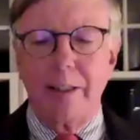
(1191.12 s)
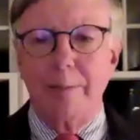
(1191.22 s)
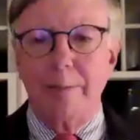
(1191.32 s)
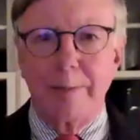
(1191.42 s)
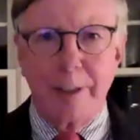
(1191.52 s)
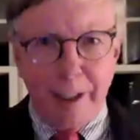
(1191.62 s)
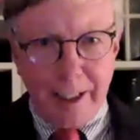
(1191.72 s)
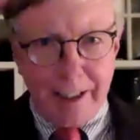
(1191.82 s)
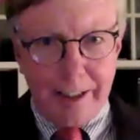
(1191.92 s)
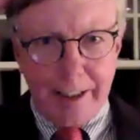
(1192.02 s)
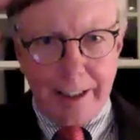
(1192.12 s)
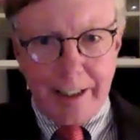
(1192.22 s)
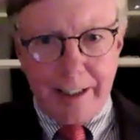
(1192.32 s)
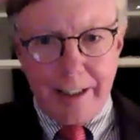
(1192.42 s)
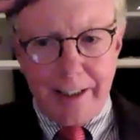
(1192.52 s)
You
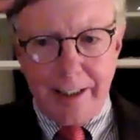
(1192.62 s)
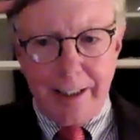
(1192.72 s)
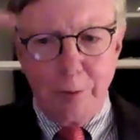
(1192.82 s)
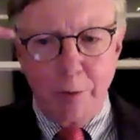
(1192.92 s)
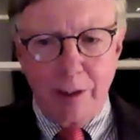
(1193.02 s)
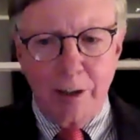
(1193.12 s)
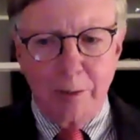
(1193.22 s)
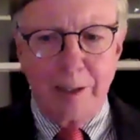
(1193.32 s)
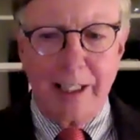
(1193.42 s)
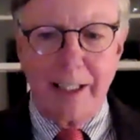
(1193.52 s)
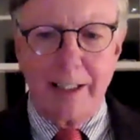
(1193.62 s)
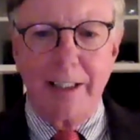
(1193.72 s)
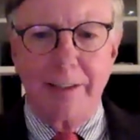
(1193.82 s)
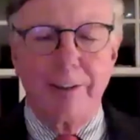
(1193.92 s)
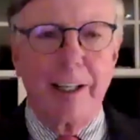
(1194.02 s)
know, we're a little bit like the
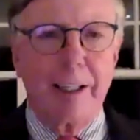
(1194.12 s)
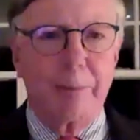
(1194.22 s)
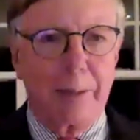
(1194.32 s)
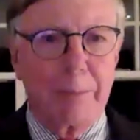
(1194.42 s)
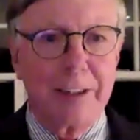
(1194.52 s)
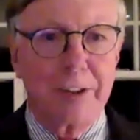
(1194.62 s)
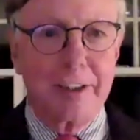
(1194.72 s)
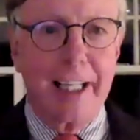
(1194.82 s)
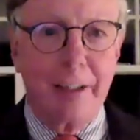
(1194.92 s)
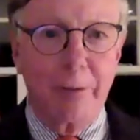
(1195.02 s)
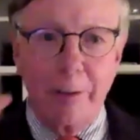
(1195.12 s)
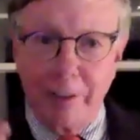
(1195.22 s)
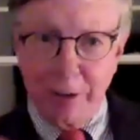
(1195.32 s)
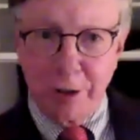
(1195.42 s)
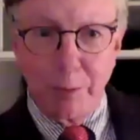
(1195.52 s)
fly on Mike Pence's head. We're
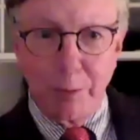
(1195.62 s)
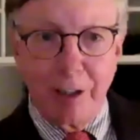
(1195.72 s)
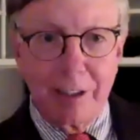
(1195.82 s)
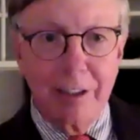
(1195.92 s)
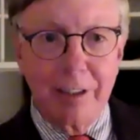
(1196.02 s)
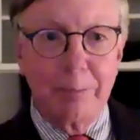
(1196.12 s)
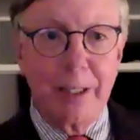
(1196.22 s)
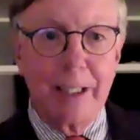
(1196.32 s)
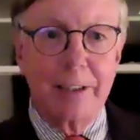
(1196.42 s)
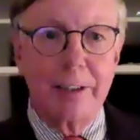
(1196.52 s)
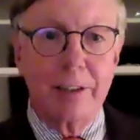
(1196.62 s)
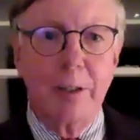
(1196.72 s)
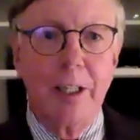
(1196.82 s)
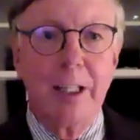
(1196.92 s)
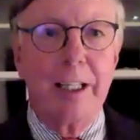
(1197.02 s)
very small compared to
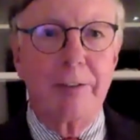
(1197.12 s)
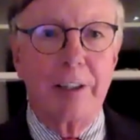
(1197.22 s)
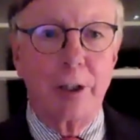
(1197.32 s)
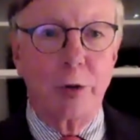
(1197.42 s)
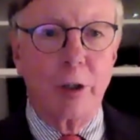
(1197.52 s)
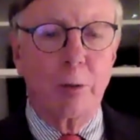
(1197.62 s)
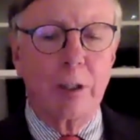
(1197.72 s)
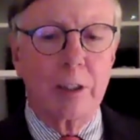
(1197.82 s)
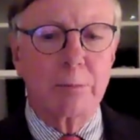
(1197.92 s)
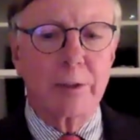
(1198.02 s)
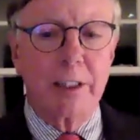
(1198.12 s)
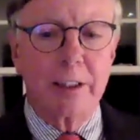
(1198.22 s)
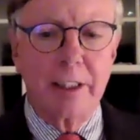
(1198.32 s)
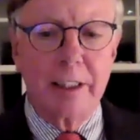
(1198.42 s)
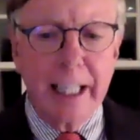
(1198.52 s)
everything Northwell can bring to
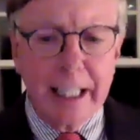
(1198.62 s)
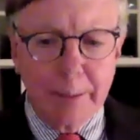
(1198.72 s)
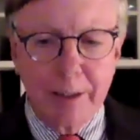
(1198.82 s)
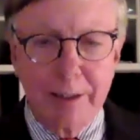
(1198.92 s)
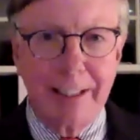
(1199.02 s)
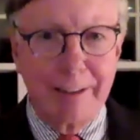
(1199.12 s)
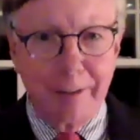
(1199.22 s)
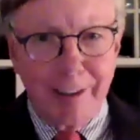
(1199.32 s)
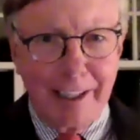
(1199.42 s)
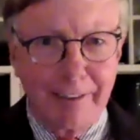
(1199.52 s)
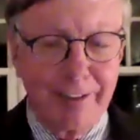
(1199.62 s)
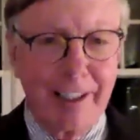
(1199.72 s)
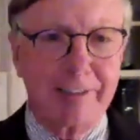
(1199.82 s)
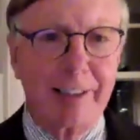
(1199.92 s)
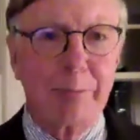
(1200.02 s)
the table. I have a fly
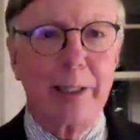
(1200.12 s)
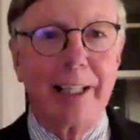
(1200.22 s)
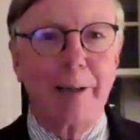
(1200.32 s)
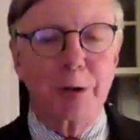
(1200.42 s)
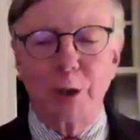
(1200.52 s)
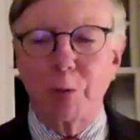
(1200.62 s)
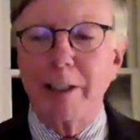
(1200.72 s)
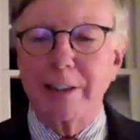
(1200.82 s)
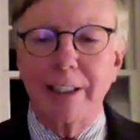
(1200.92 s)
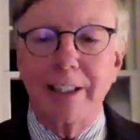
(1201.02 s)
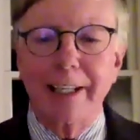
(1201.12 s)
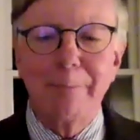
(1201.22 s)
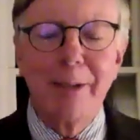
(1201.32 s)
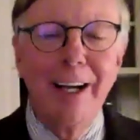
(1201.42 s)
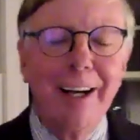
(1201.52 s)
flying around me now, which is why I said
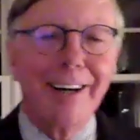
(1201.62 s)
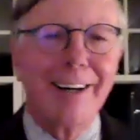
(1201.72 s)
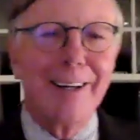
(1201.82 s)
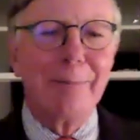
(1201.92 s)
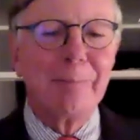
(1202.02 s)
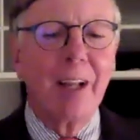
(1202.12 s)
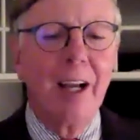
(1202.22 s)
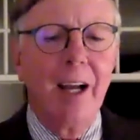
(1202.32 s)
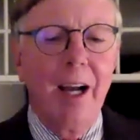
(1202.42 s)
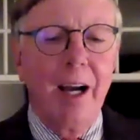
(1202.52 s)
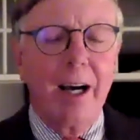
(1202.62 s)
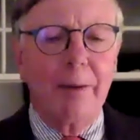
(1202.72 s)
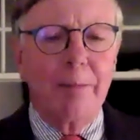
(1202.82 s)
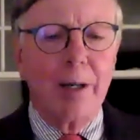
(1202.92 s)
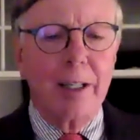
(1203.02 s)
that.
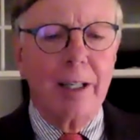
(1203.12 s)
But